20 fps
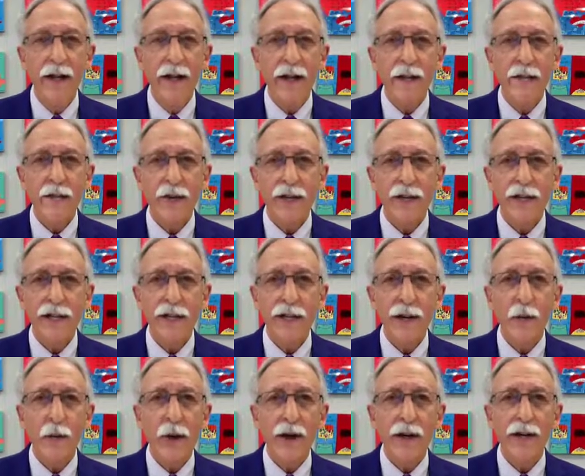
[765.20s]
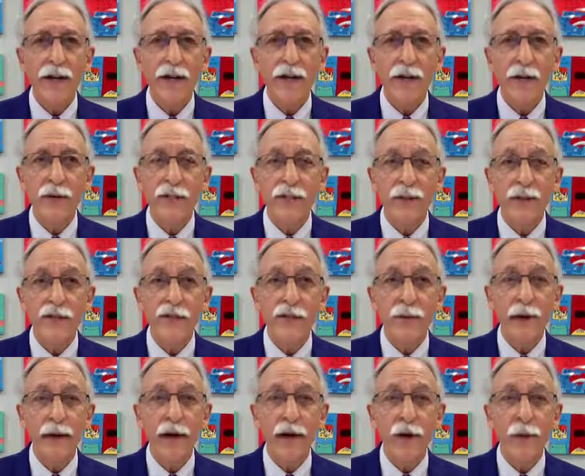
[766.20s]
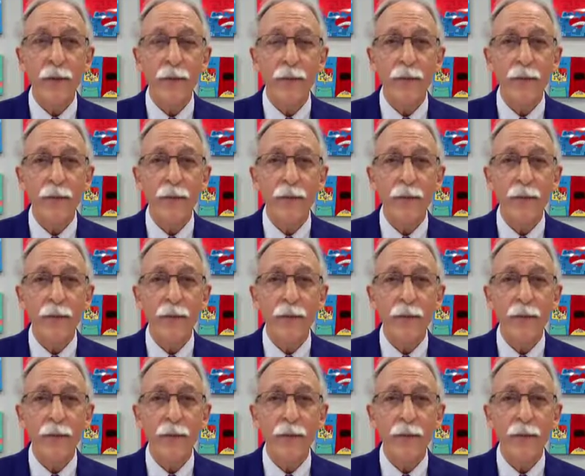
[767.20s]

First thing you want to do is get some help.